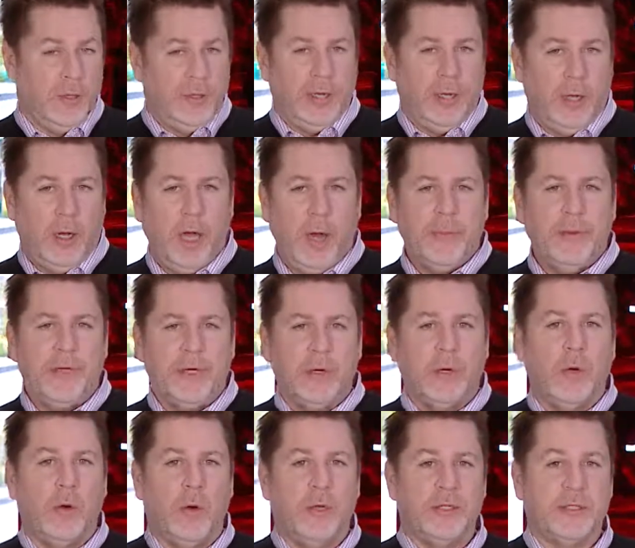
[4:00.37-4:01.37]
the
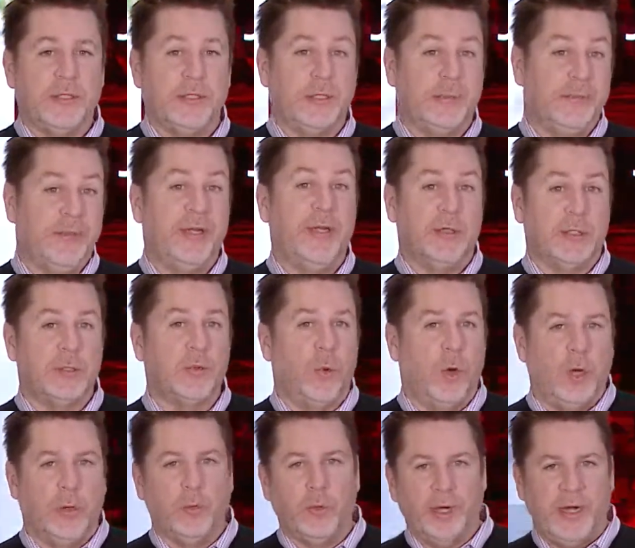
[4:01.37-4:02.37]
habanero is the biggest
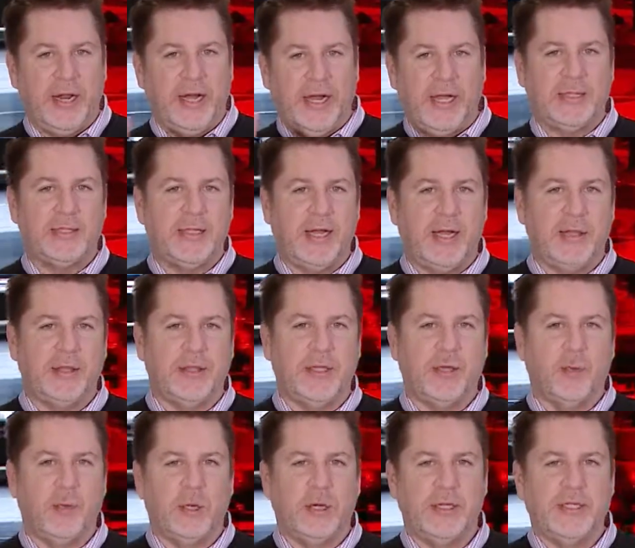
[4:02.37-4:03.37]
one where it has that
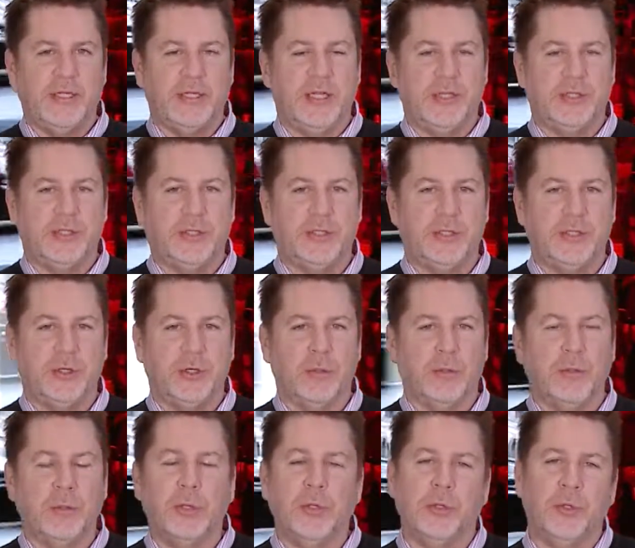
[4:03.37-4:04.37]
thing where it senses your
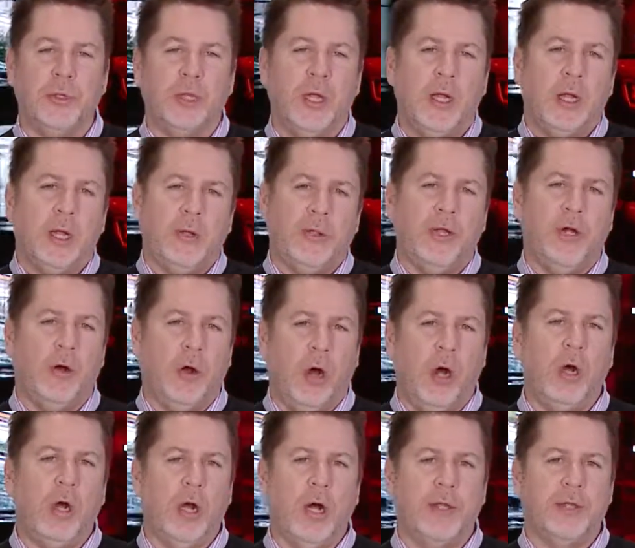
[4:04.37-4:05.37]
mood. There
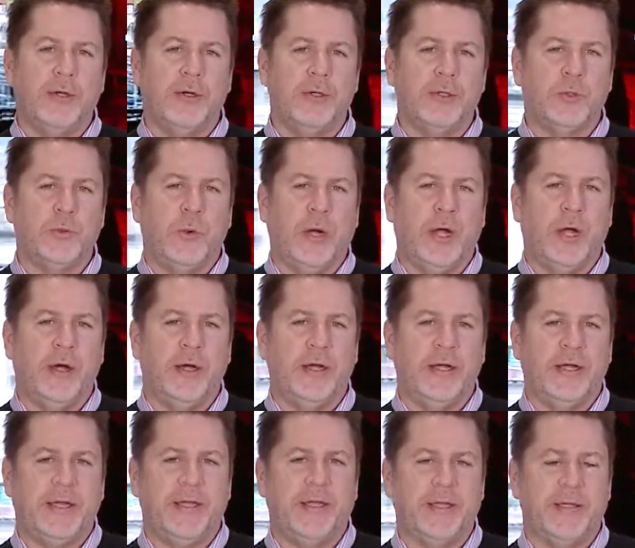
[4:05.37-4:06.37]
are others where
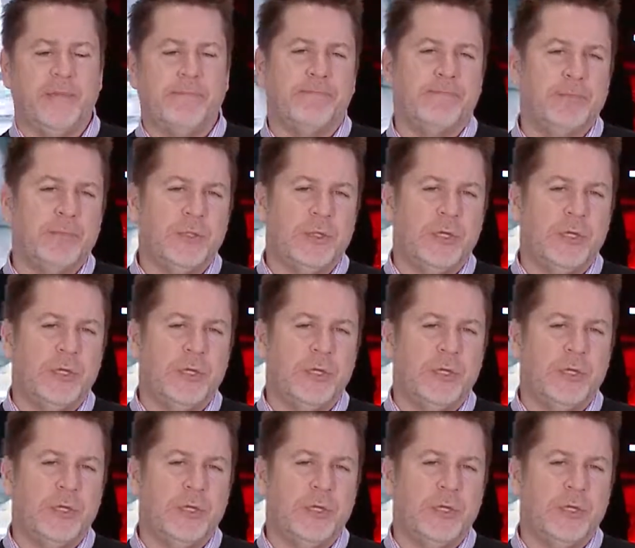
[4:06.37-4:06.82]
it can